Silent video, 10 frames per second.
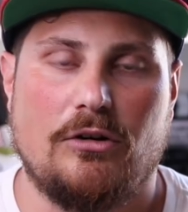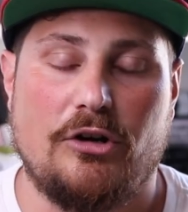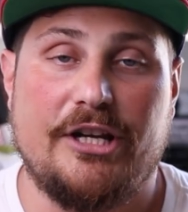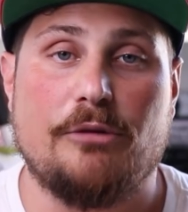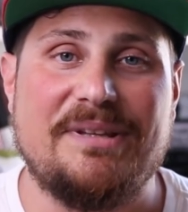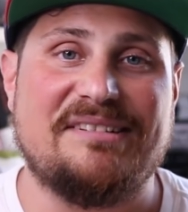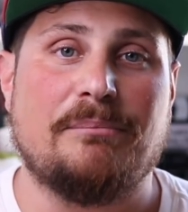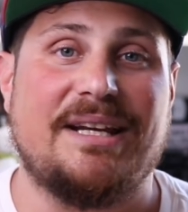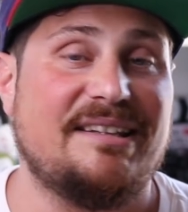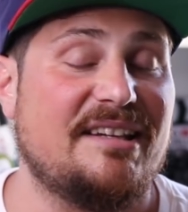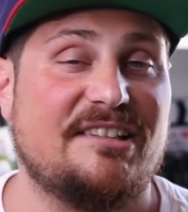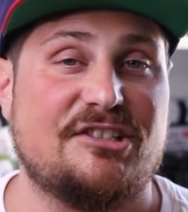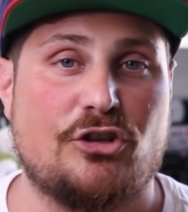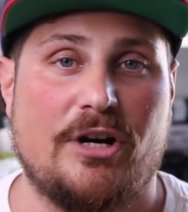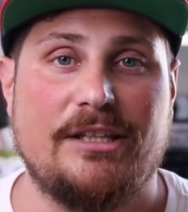Or it could be somebody that
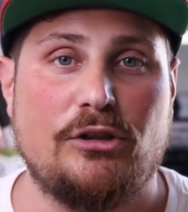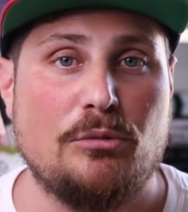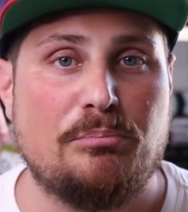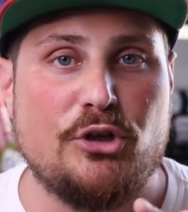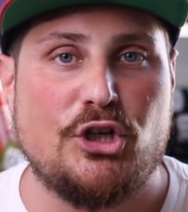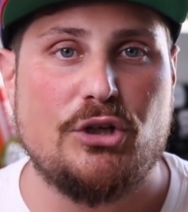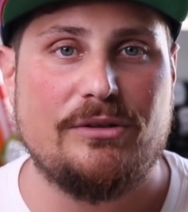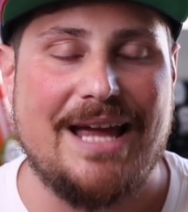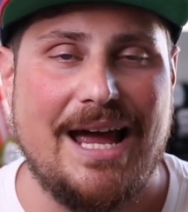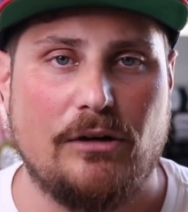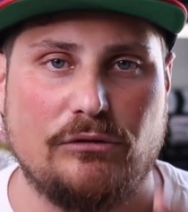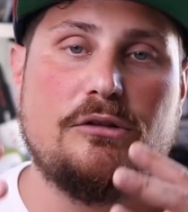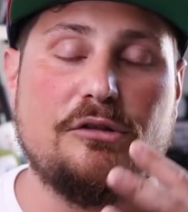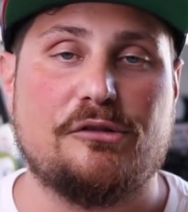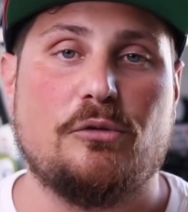is trying to push you down
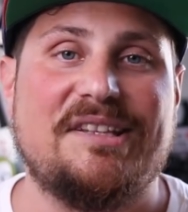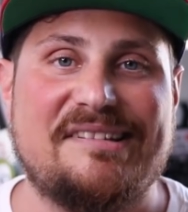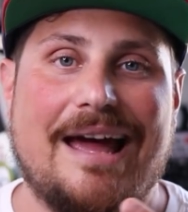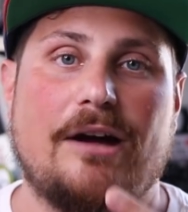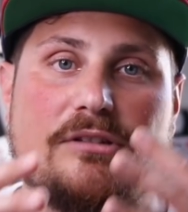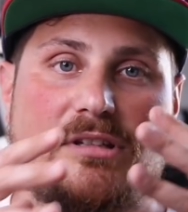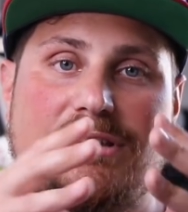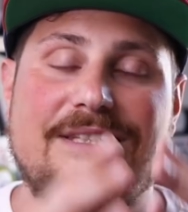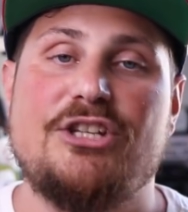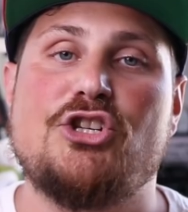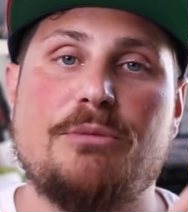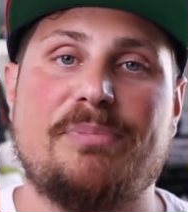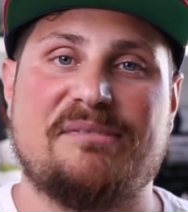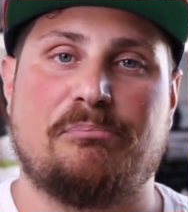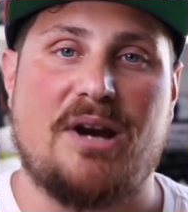to squeeze out the
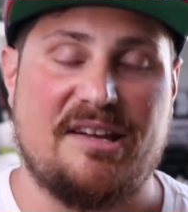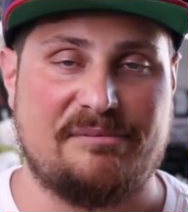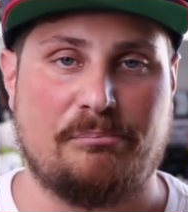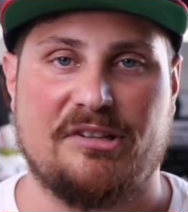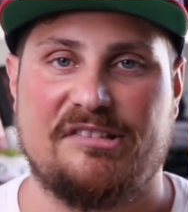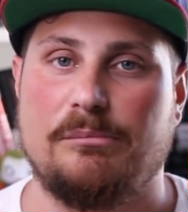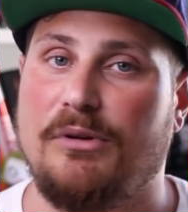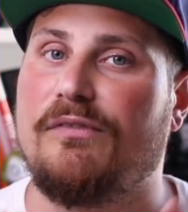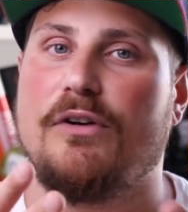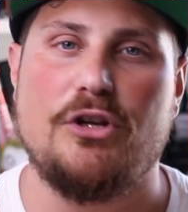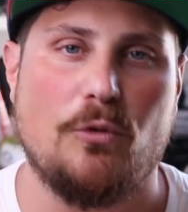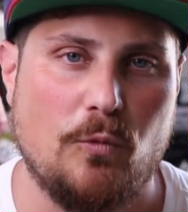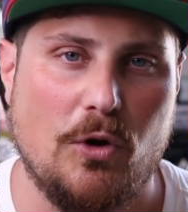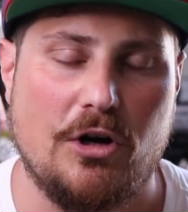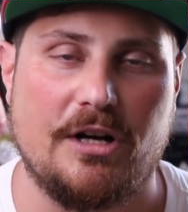cheapest price possible for your
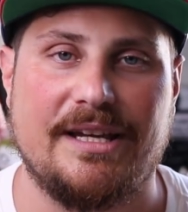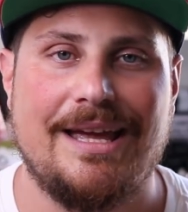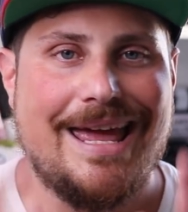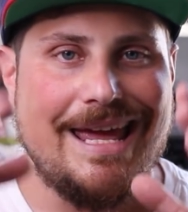work.